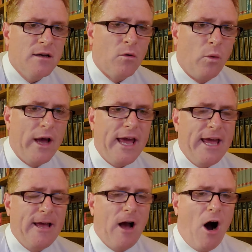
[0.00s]

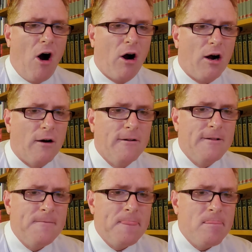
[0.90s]
We are,
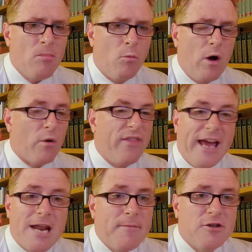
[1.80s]
we were the
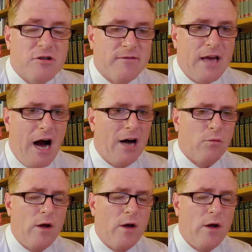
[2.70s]
enemies of God.